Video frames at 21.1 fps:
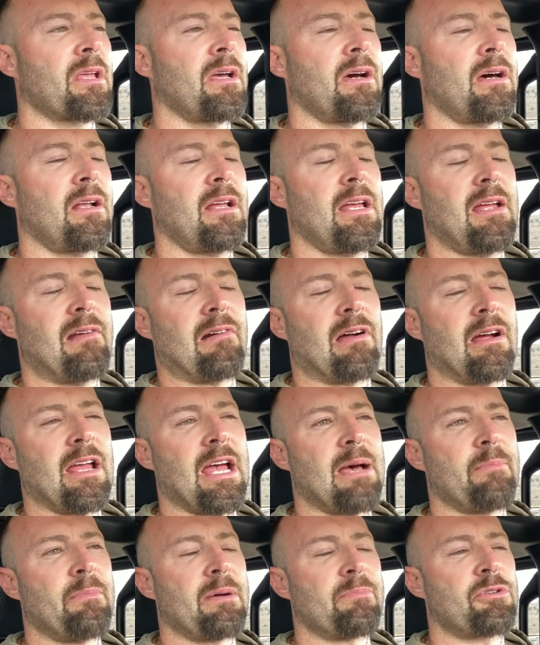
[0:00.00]
And here I
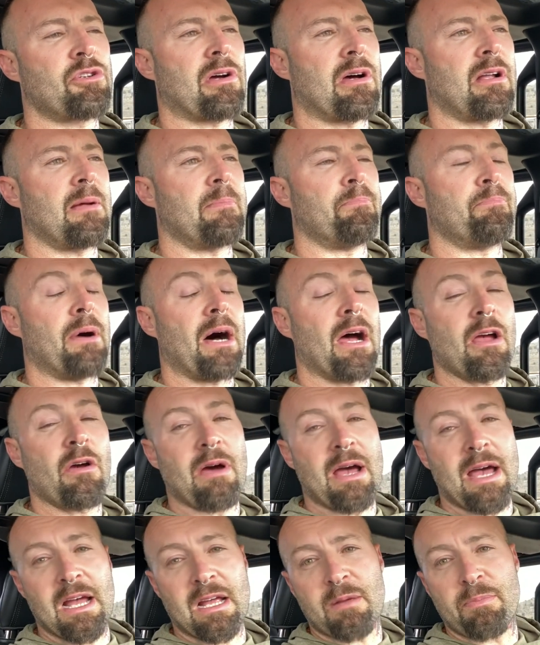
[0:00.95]
am, I'm trying to
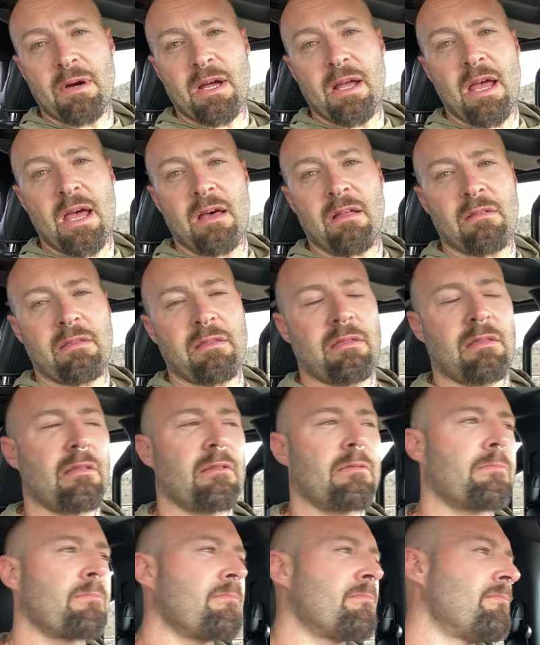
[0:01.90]
biohack my health,
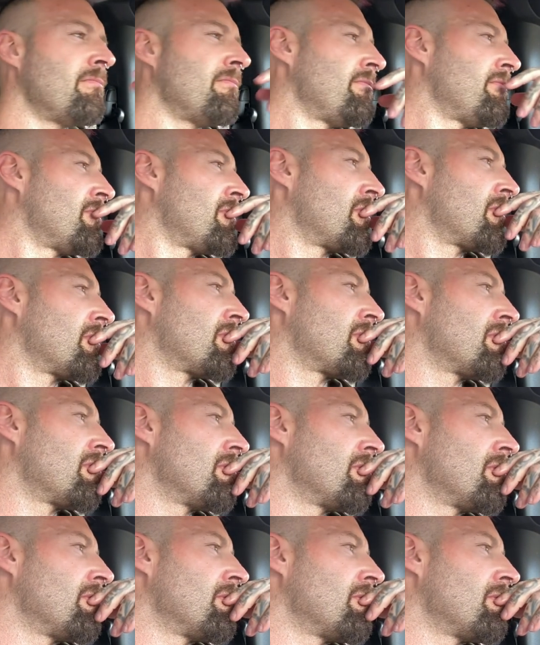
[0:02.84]

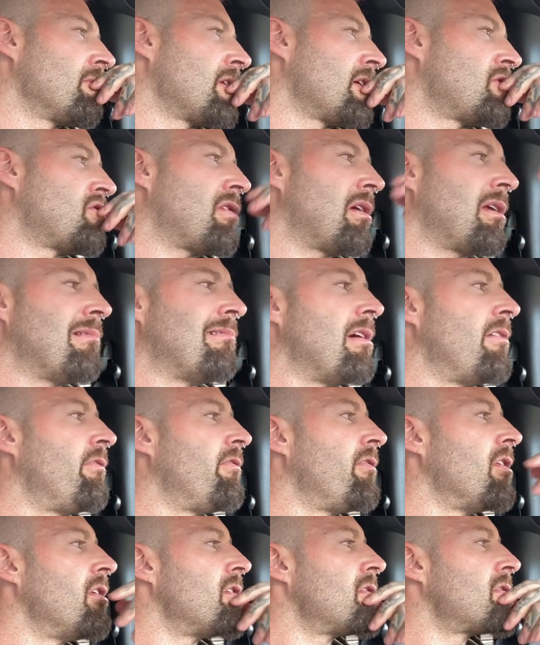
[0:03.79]
trying to
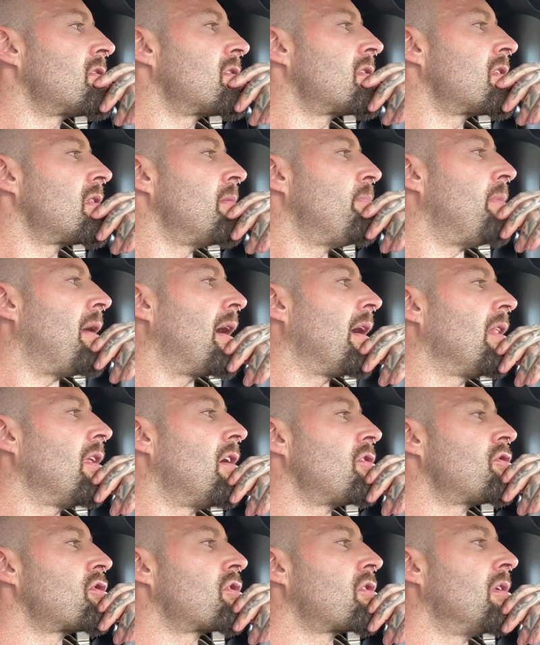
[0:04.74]
reverse the
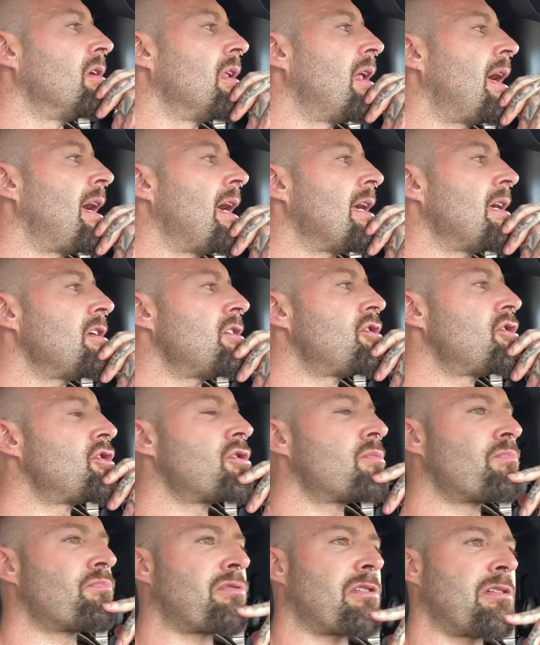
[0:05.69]
biological
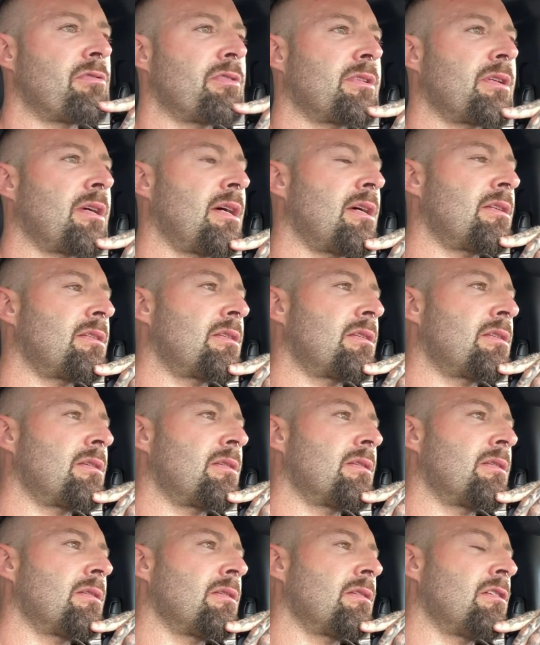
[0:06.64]
age
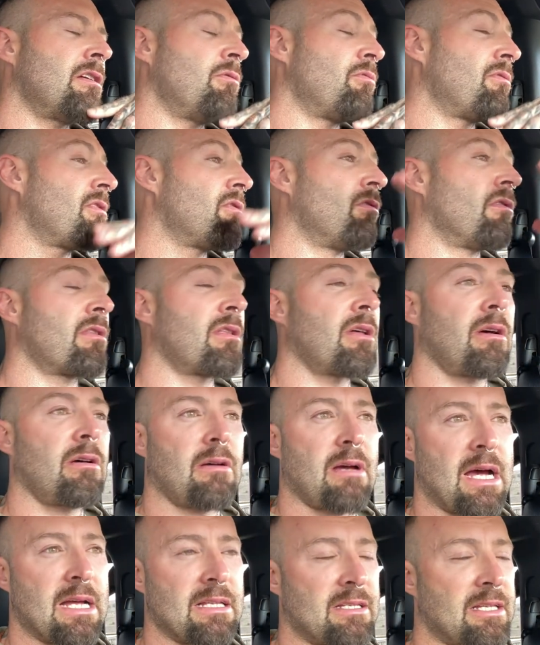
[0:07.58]
process, you know, with all
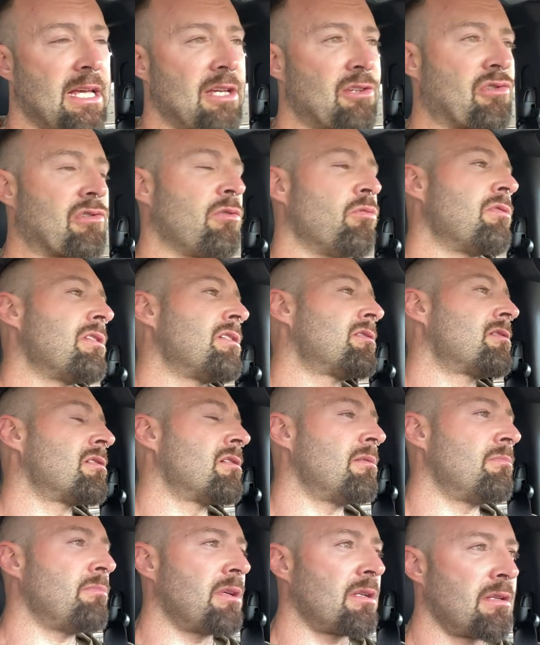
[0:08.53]
the ancestral
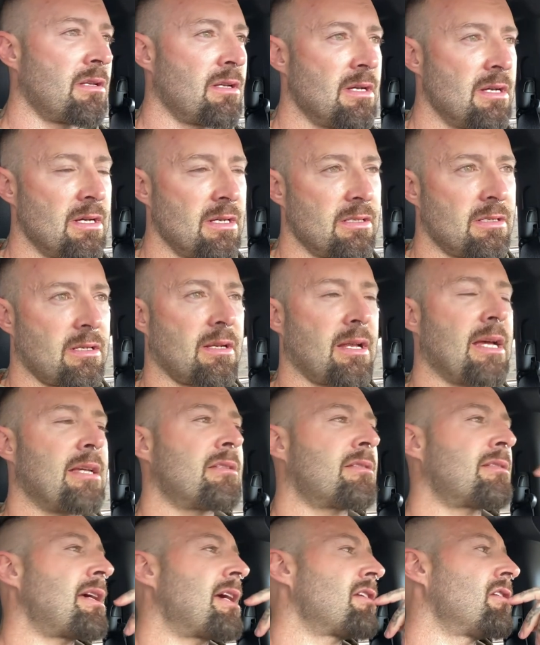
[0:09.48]
wisdom and
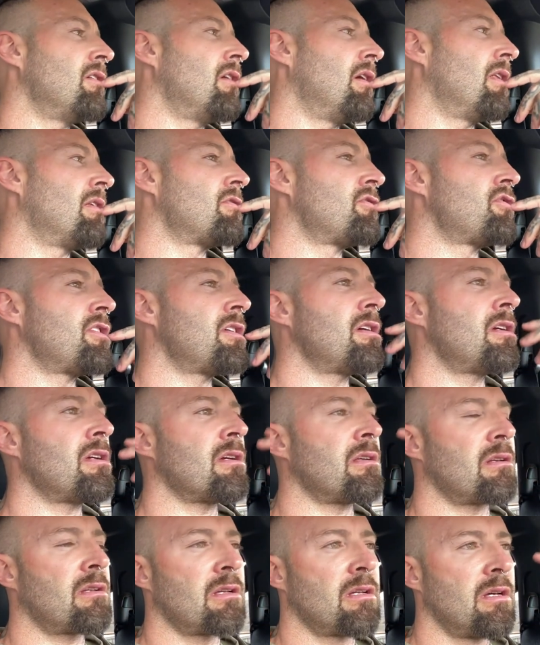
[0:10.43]
today's technology
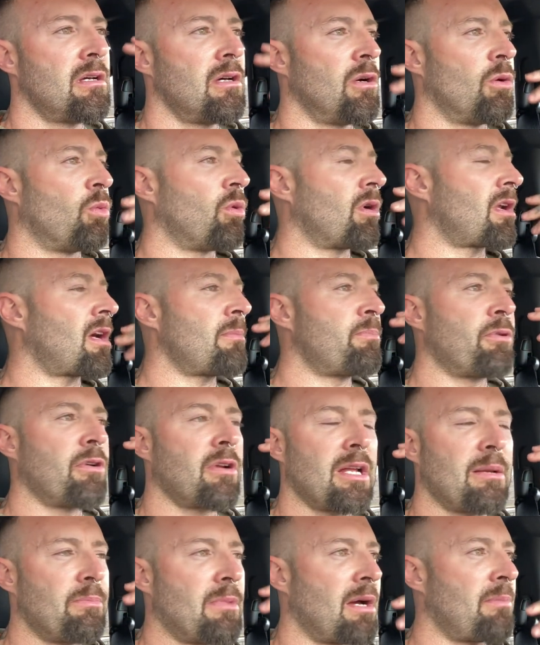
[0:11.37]
and what I
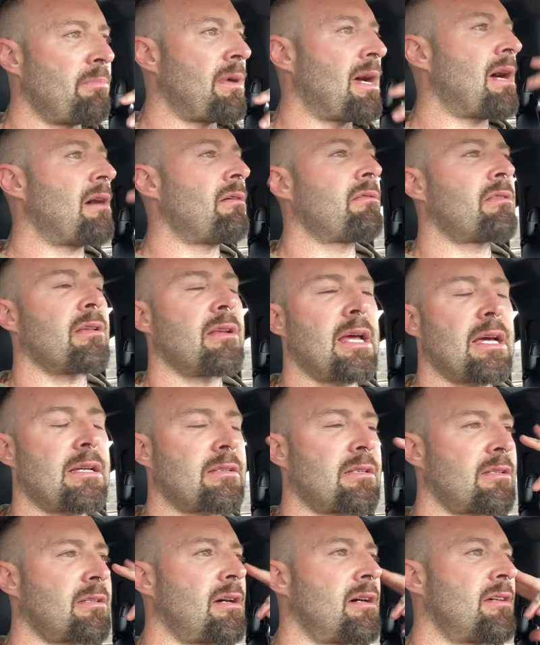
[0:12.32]
put in my mouth and
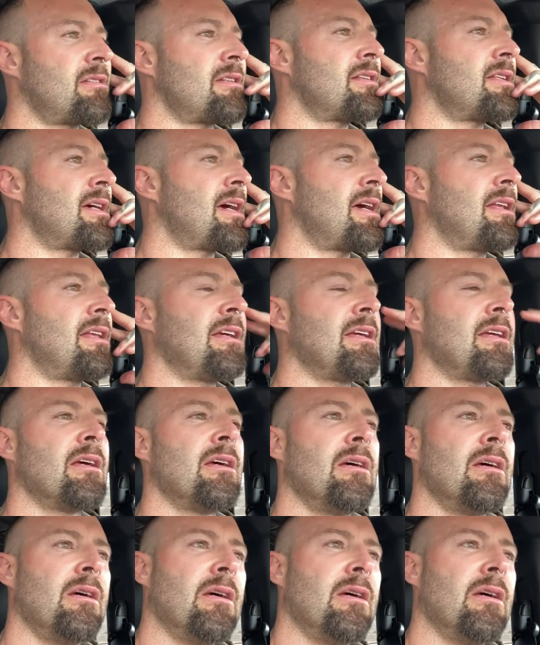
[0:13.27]
exercising daily.